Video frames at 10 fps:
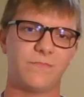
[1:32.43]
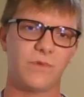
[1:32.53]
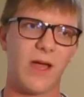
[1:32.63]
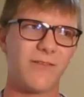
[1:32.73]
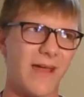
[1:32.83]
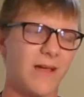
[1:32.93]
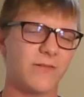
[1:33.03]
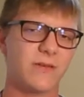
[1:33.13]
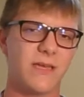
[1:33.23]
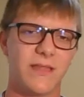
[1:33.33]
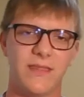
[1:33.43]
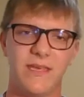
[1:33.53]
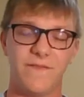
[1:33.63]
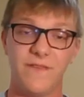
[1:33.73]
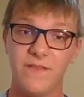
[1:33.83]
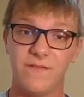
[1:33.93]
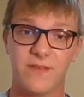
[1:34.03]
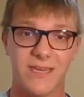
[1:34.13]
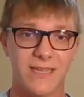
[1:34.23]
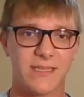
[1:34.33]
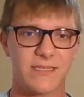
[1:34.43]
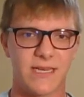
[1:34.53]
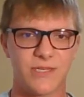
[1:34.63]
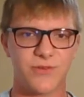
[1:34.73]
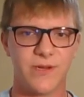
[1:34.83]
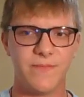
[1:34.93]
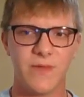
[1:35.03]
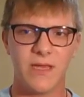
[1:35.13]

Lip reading: right around the 15th century,